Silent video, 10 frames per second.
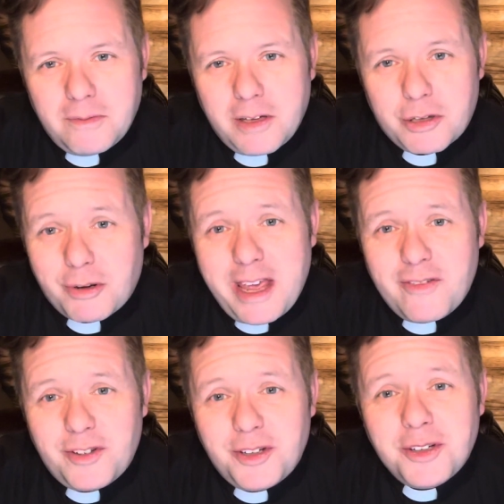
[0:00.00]
a
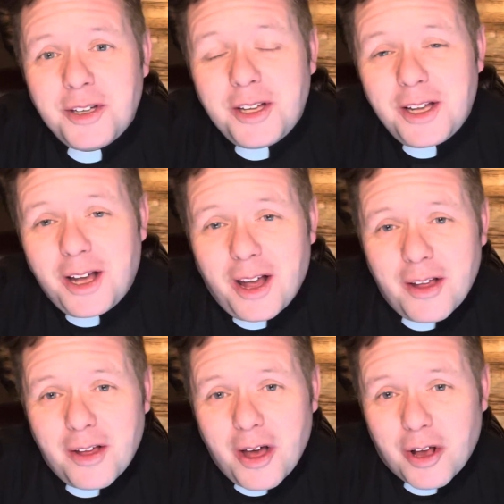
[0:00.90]
trèfle, a,
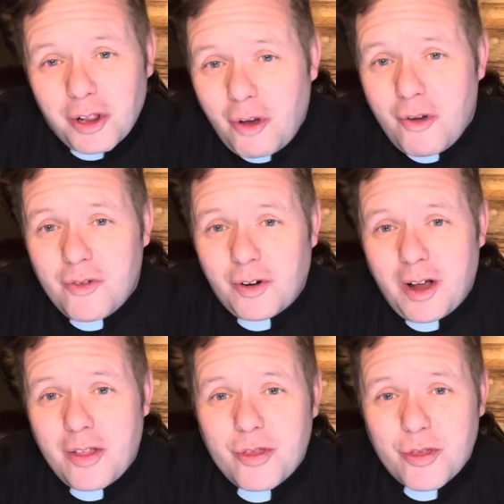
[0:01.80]
a clover,
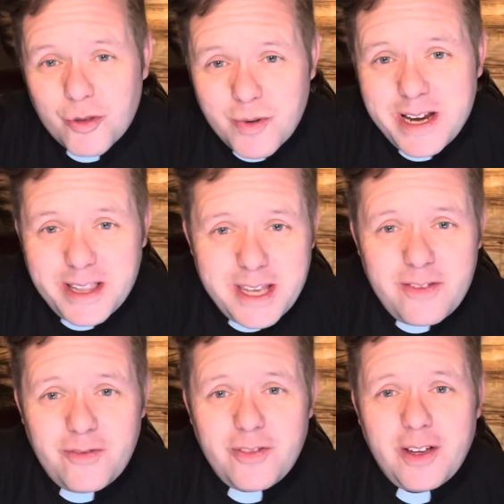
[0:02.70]
a
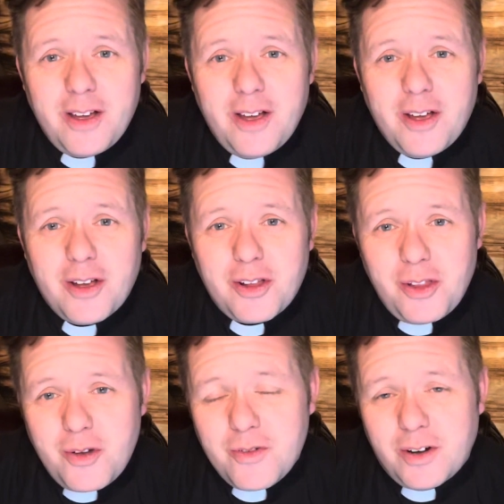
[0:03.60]
three-leaf
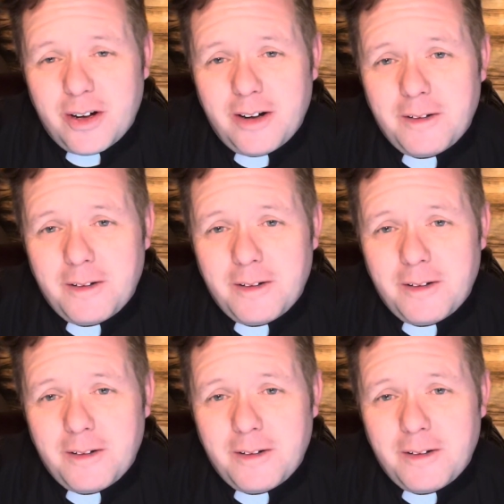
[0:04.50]
clover.